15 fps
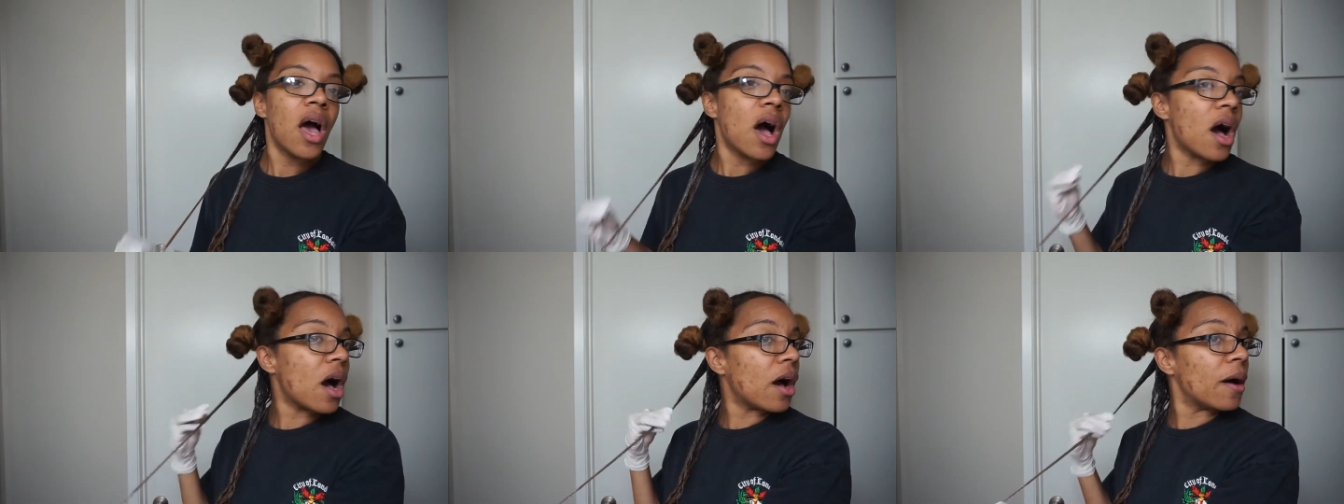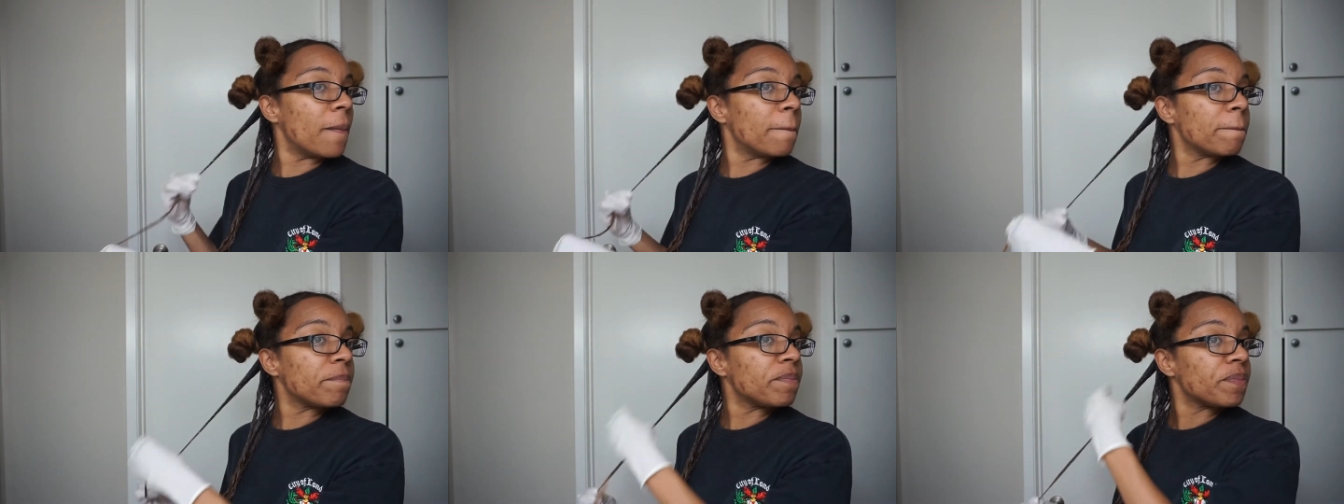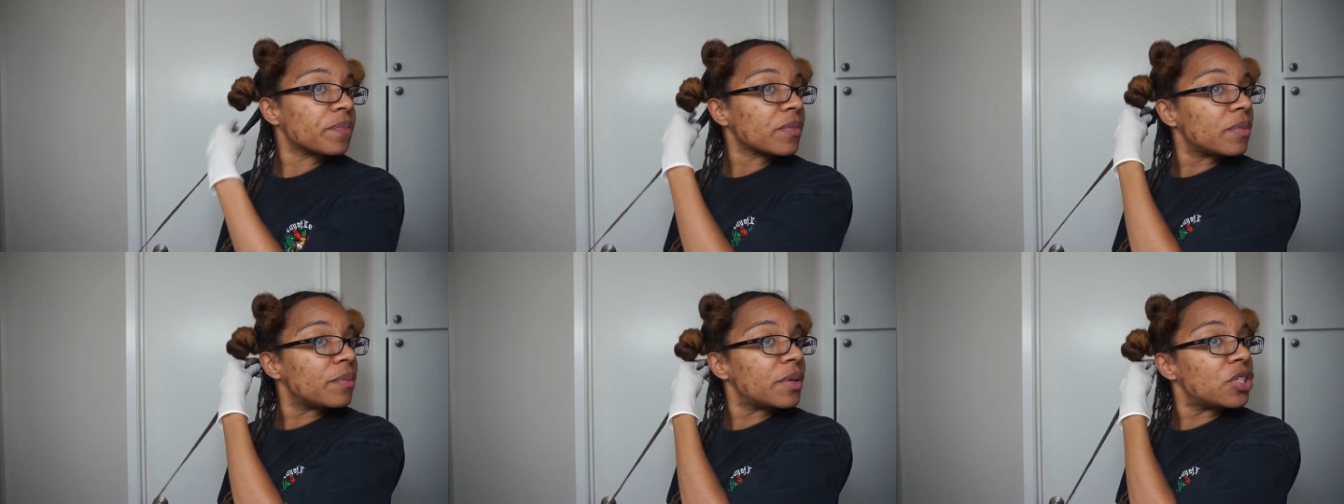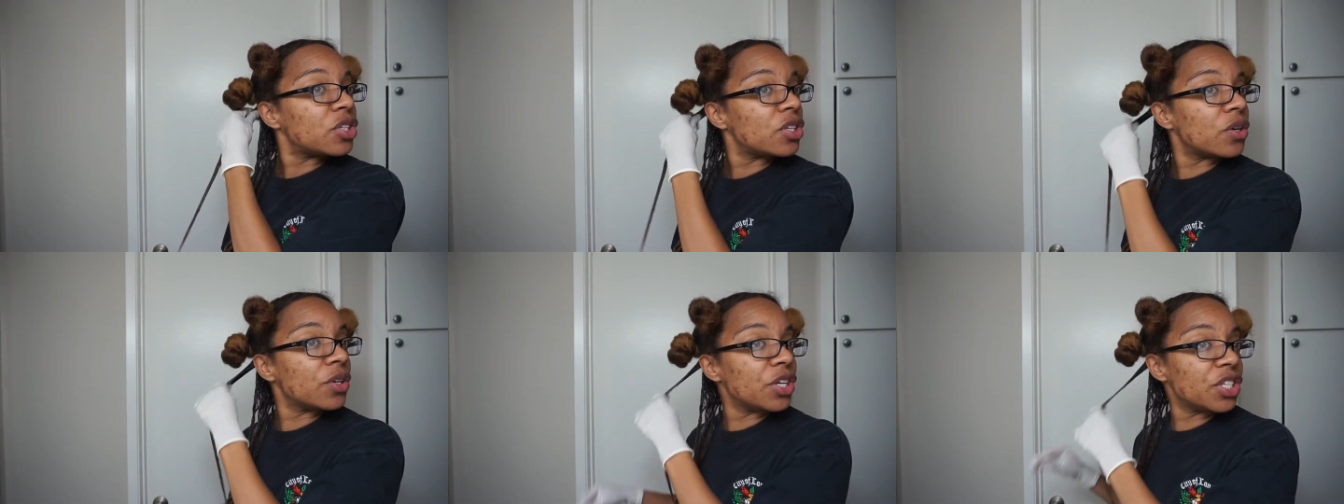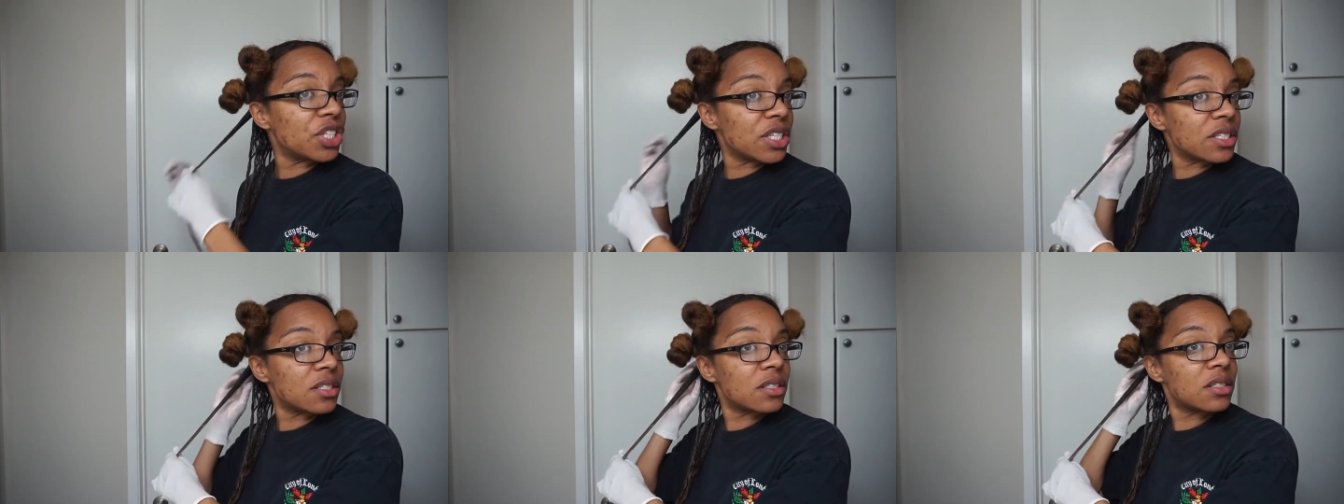But you know, you
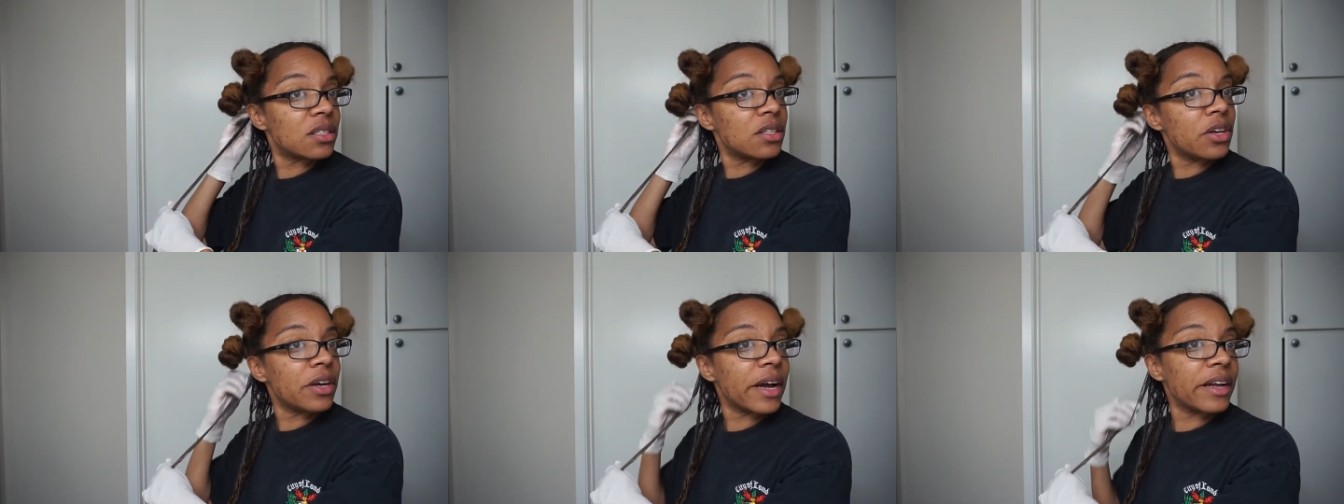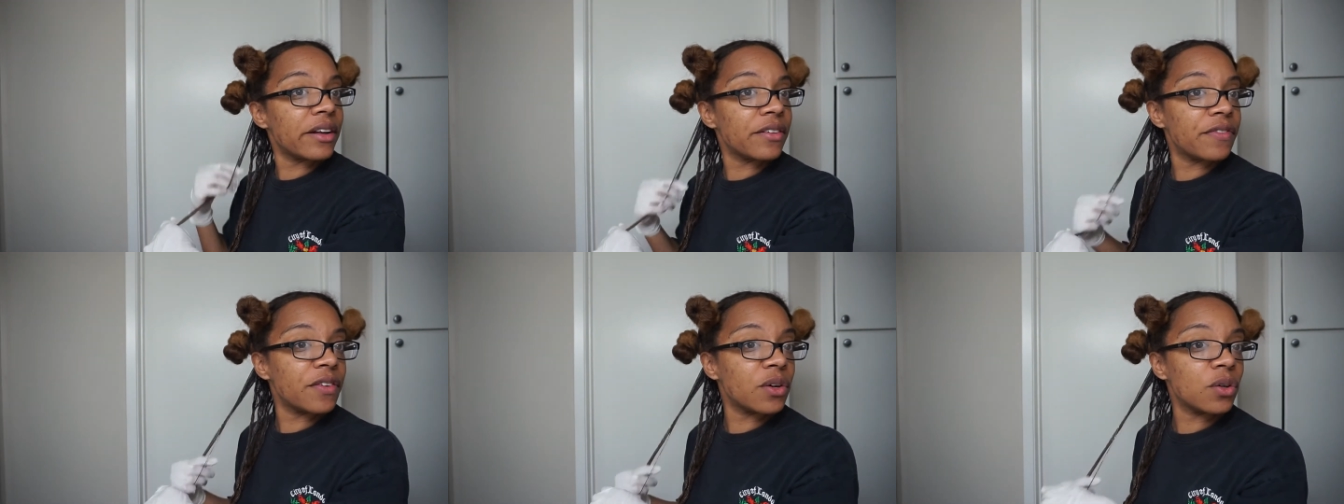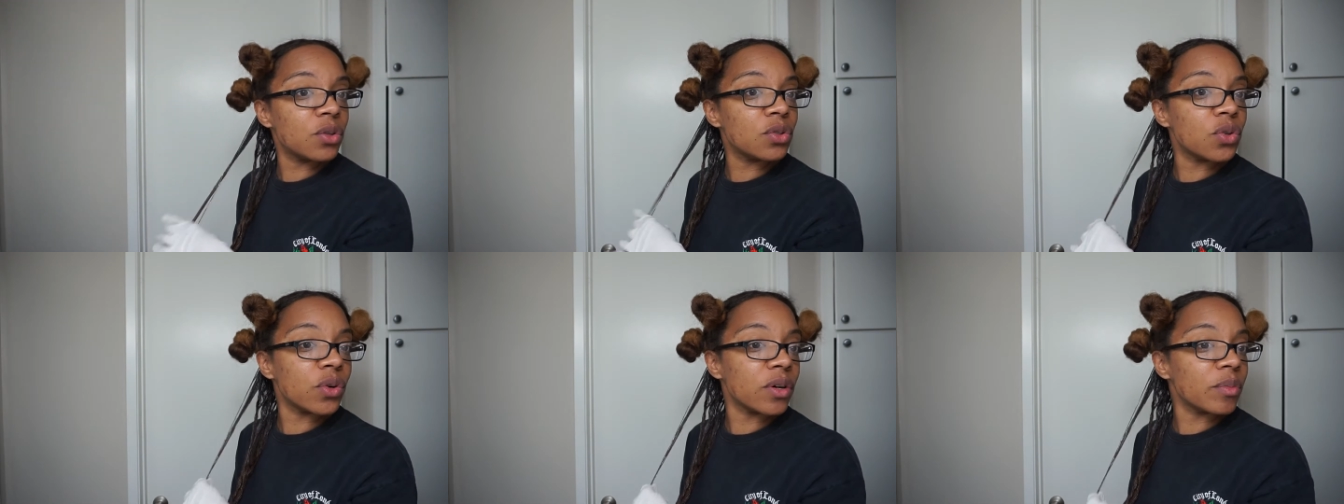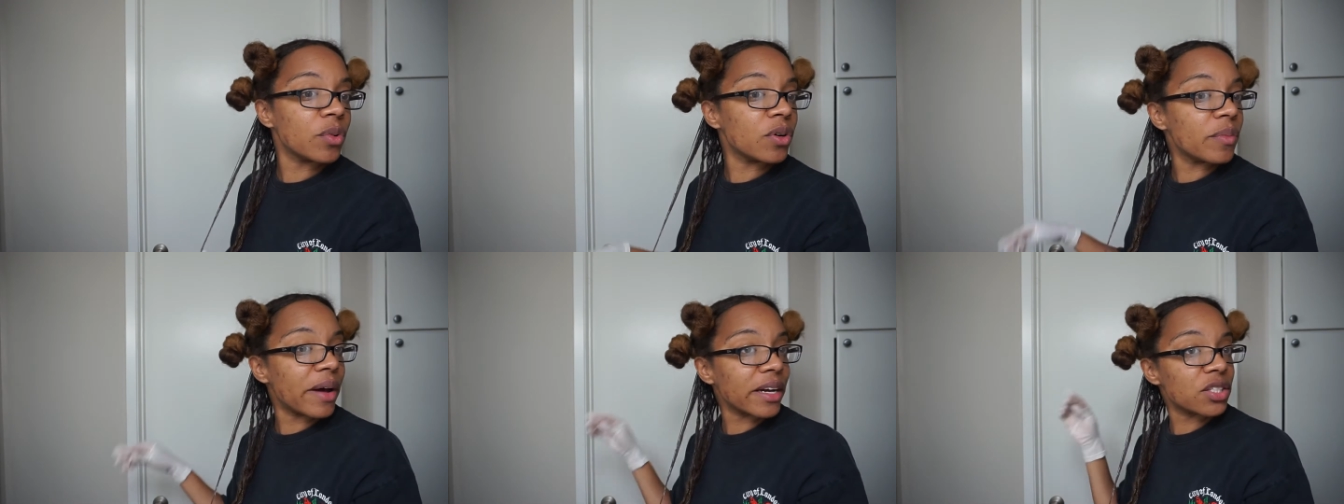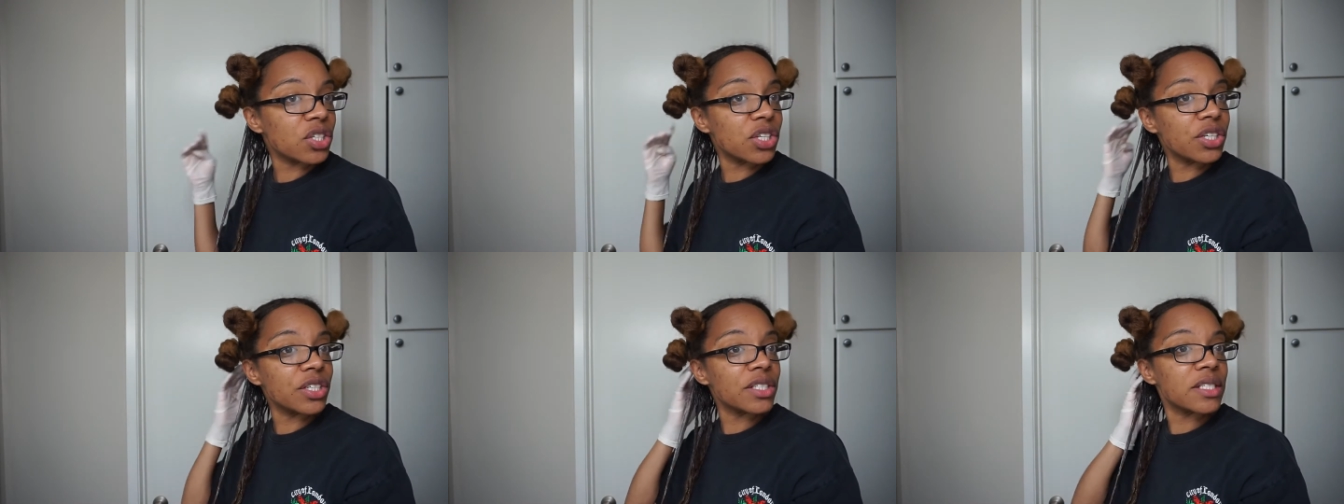kind of feel normal, back to
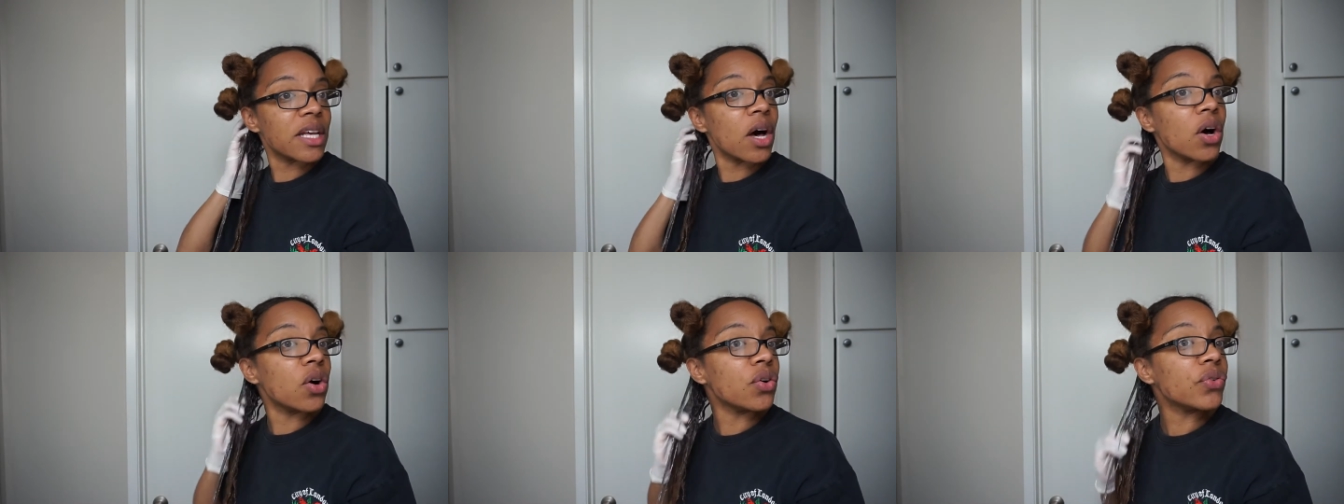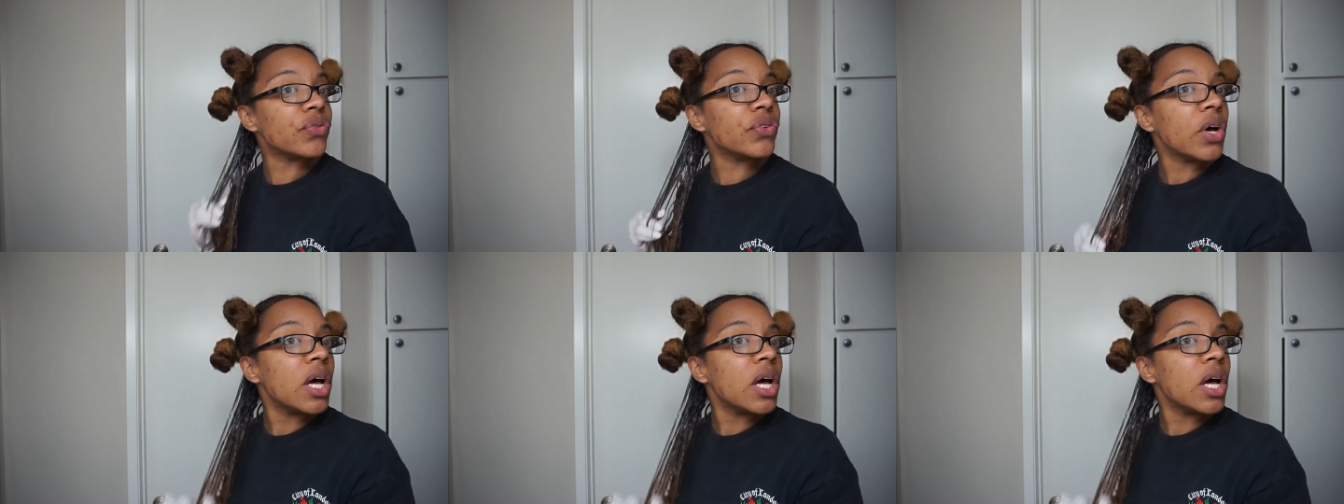yourself.